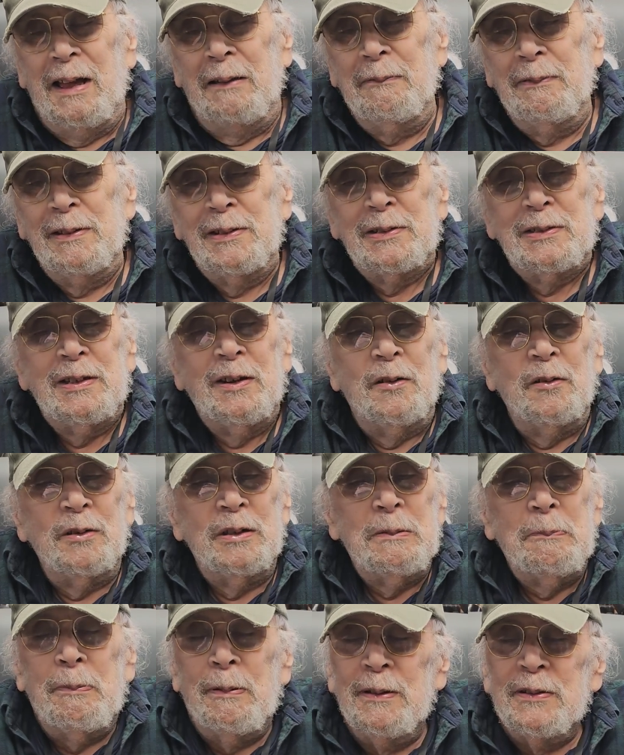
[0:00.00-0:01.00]
I mean, it
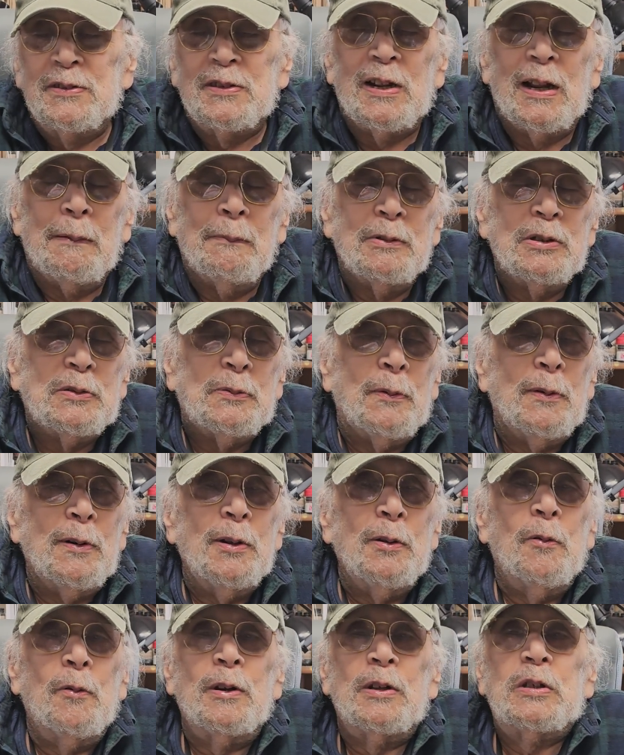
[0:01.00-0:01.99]
all depends on how much
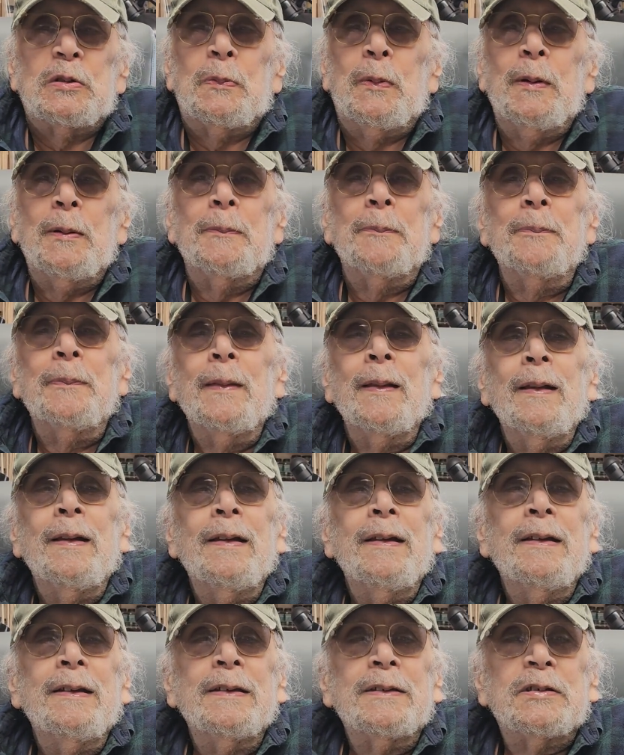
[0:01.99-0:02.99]
money you want to spend.
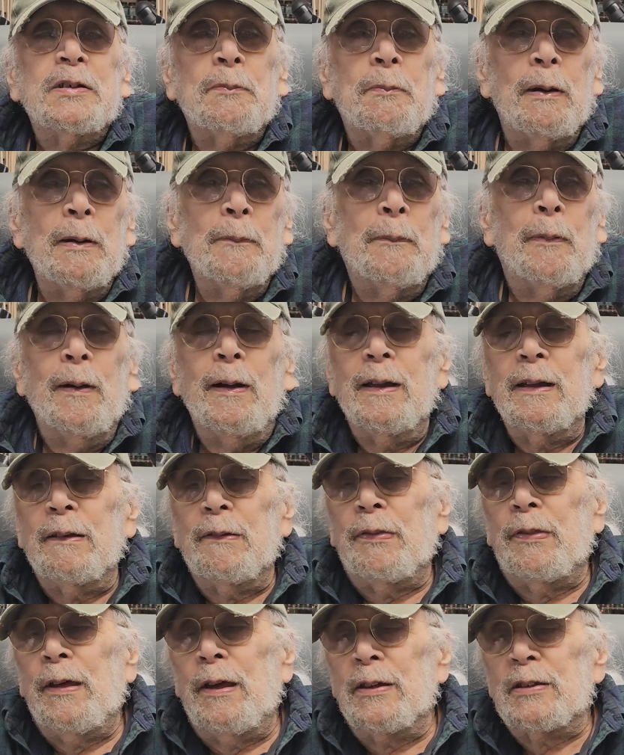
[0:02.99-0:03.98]
So by buying
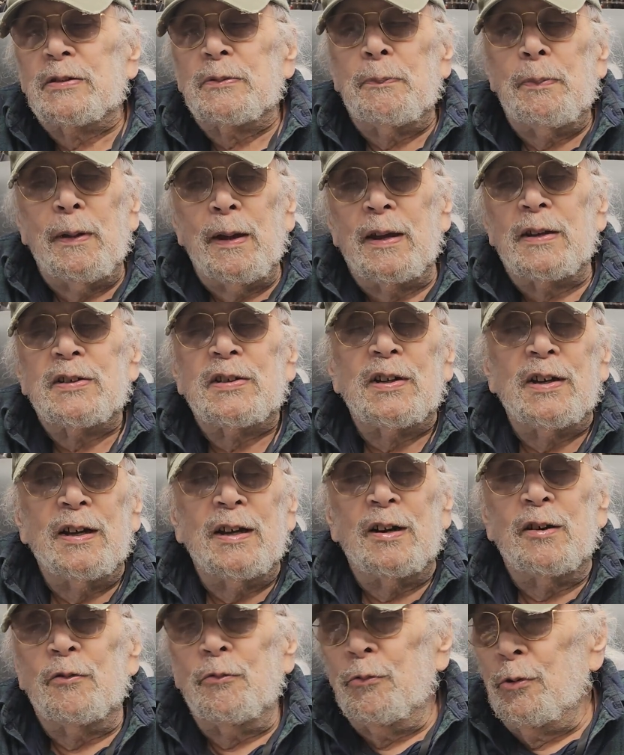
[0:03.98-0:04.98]
1,000 bags, I
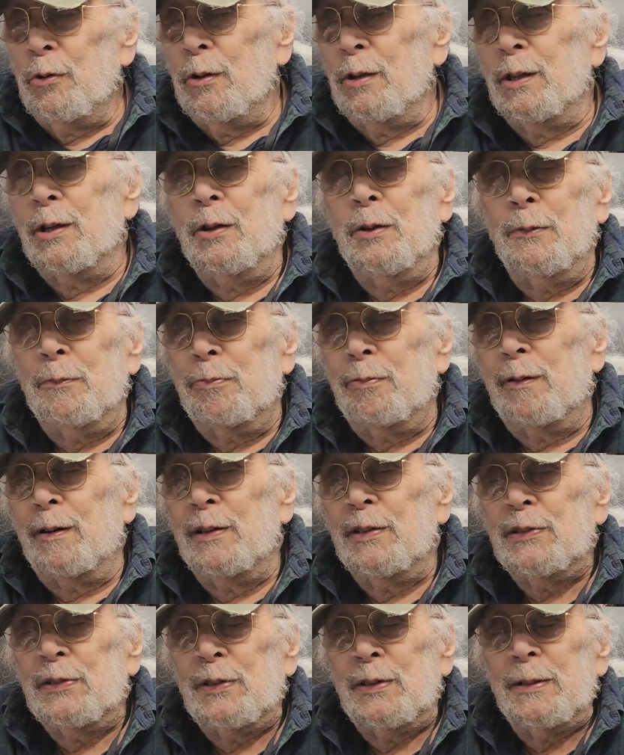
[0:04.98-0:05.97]
got a really good
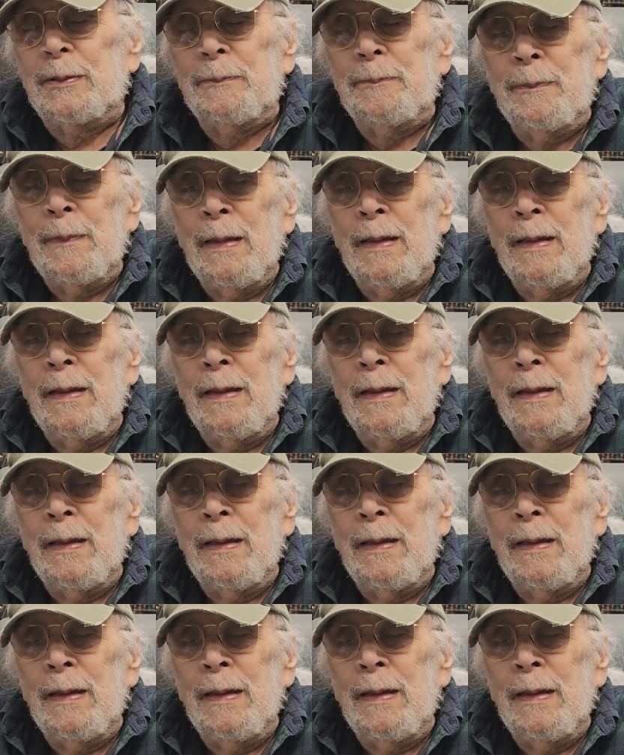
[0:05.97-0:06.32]
price on it.